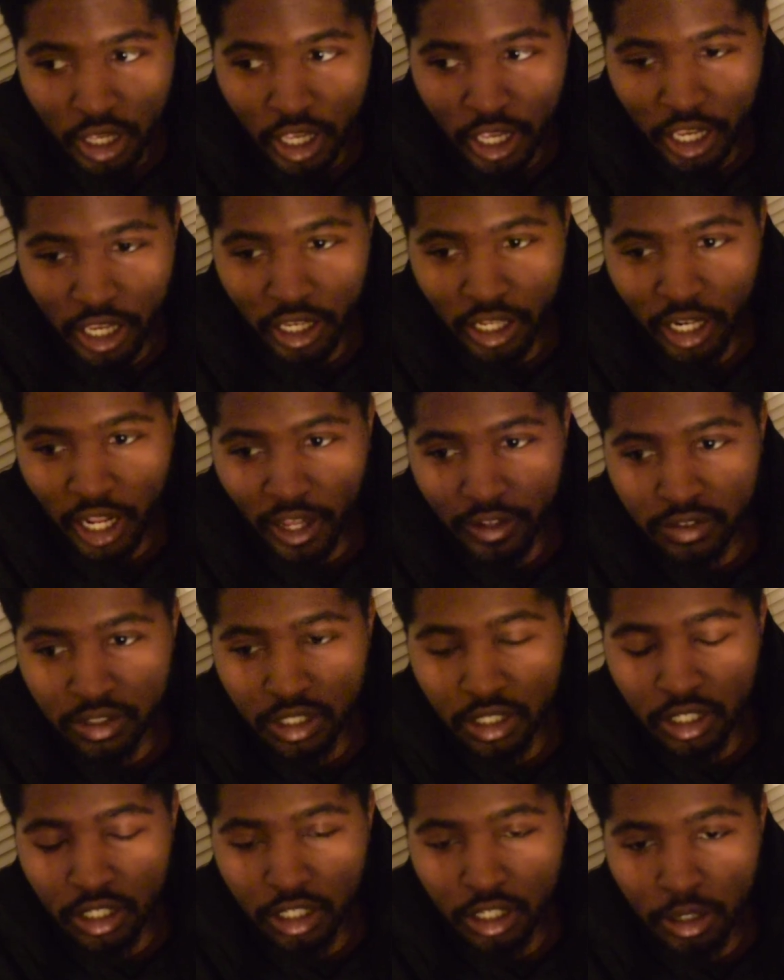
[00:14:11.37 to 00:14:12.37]
And I
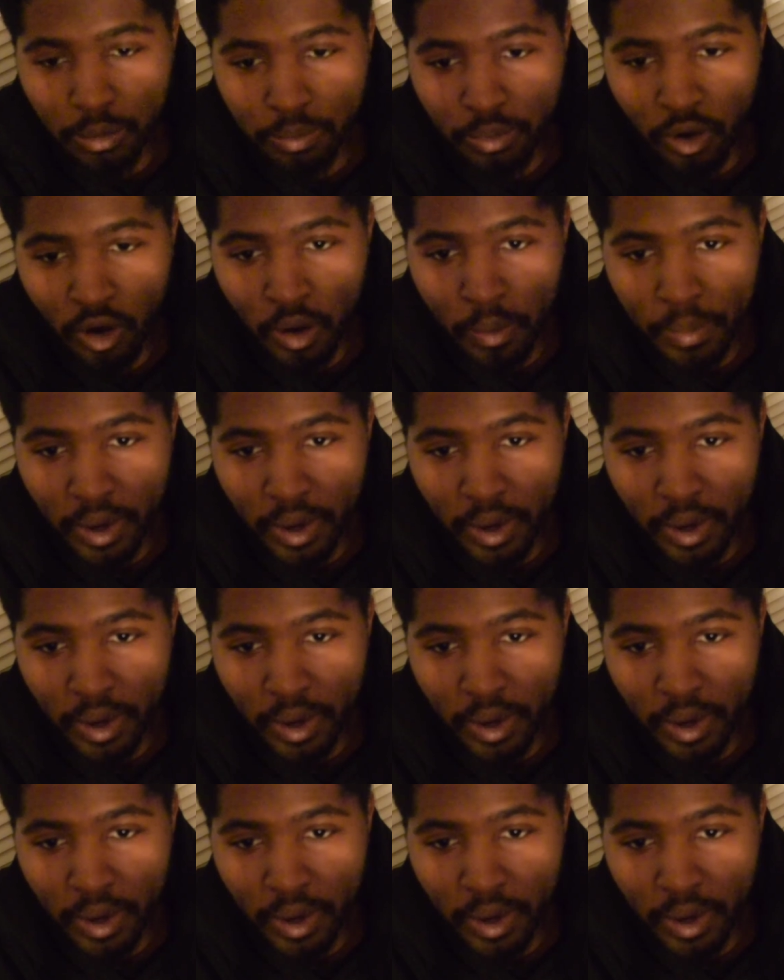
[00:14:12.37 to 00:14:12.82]
took it upon